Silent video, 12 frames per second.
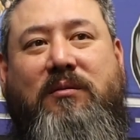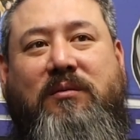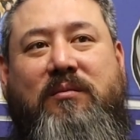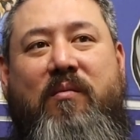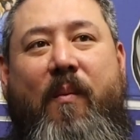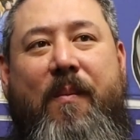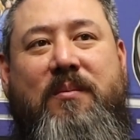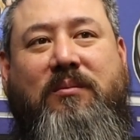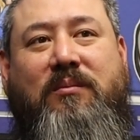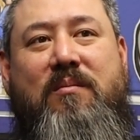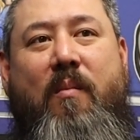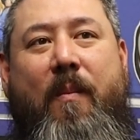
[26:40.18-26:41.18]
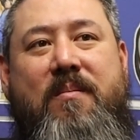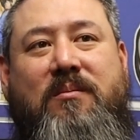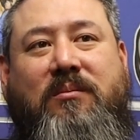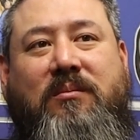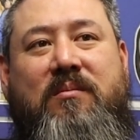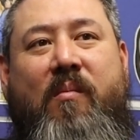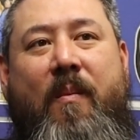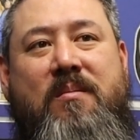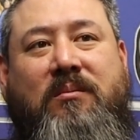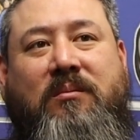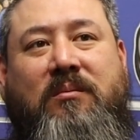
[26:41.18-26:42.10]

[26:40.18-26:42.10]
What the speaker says: Someone on TikTok posted this.